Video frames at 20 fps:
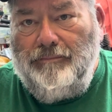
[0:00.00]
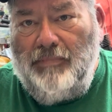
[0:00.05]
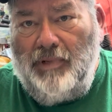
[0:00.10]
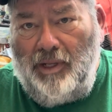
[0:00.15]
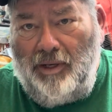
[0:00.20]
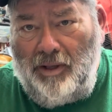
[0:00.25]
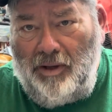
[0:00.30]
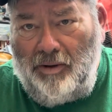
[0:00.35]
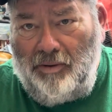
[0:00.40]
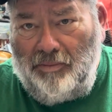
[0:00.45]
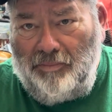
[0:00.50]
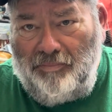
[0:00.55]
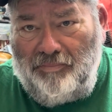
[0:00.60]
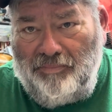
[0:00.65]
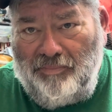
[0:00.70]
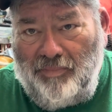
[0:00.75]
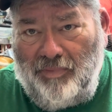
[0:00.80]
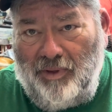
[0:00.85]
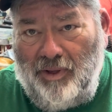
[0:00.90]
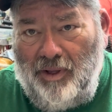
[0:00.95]
Hello,
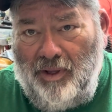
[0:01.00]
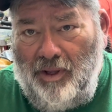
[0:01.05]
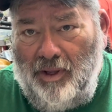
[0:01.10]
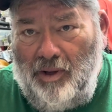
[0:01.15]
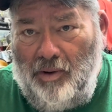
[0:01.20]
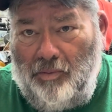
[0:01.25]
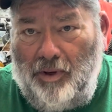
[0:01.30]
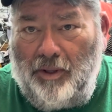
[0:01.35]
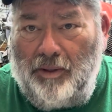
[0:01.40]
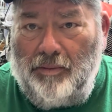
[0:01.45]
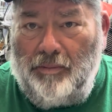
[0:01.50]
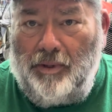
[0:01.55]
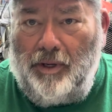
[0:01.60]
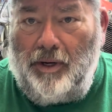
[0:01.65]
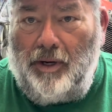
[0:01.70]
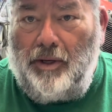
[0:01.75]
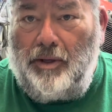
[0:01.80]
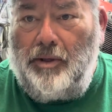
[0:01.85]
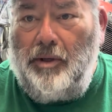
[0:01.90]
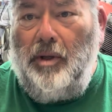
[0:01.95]
welcome to
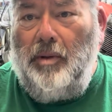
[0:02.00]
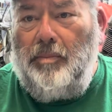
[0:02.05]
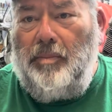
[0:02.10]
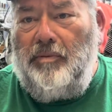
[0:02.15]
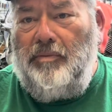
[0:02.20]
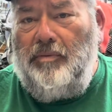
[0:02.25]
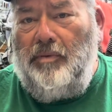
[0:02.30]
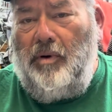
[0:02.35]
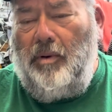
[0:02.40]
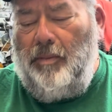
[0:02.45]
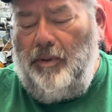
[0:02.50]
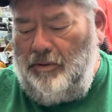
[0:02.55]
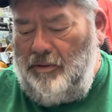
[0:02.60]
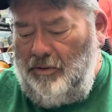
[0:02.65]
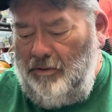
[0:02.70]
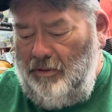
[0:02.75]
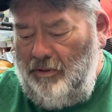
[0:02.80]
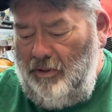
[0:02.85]
Air Cooled Performance.